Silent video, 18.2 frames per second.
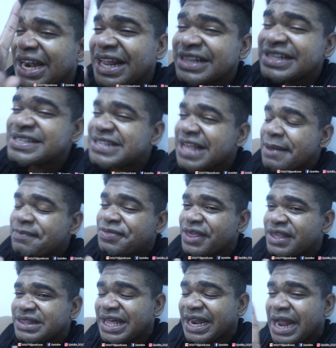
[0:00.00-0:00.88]
of like the same
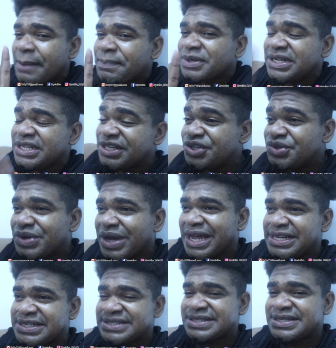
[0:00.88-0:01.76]
thing that happened in the
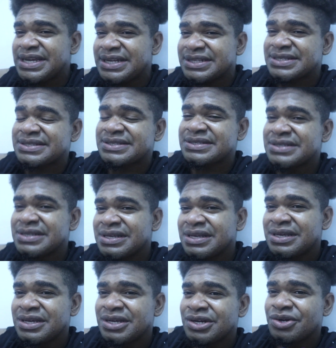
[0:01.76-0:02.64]
United States.
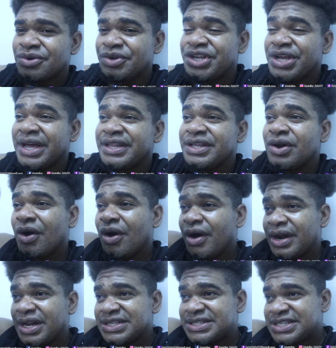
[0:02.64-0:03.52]
When you had the
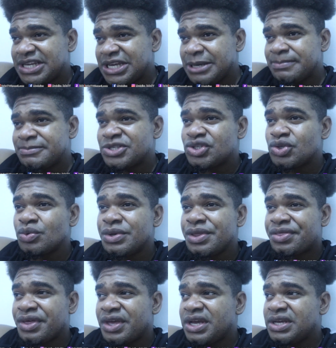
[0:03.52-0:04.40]
other teams
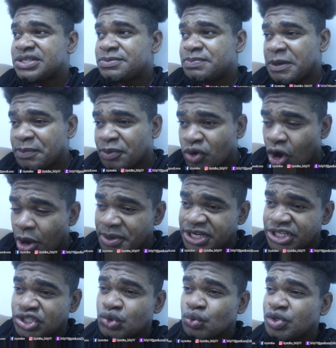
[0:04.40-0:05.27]
doing things, people
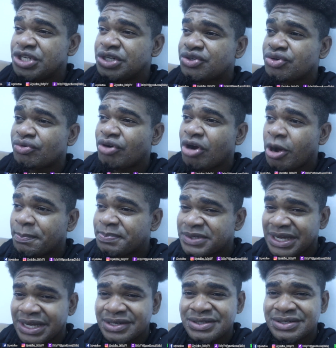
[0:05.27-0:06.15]
coming in to interrupt,
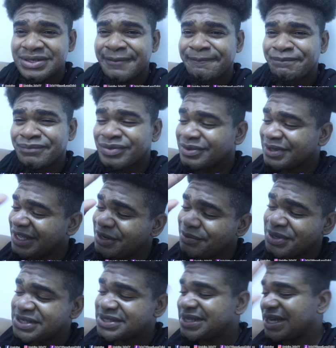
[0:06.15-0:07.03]
and anyways,